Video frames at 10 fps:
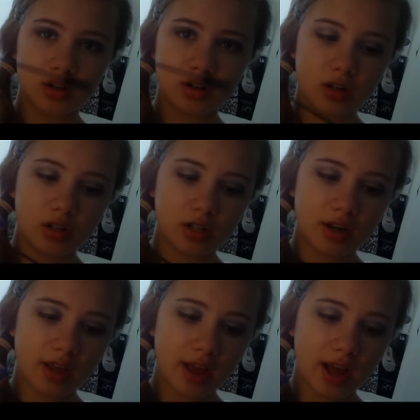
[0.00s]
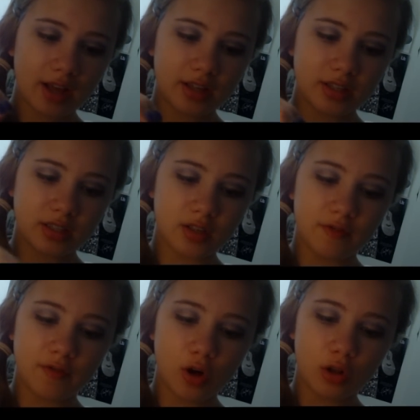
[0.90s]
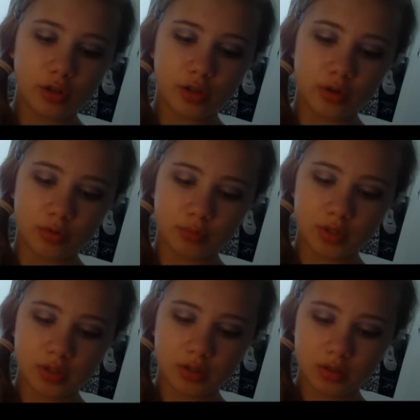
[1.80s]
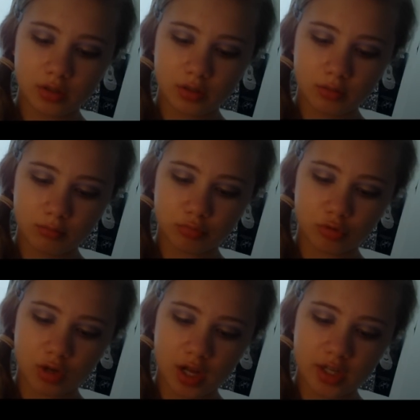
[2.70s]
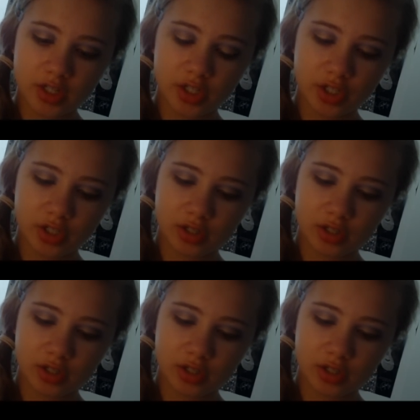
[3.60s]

and then it has the volume brush.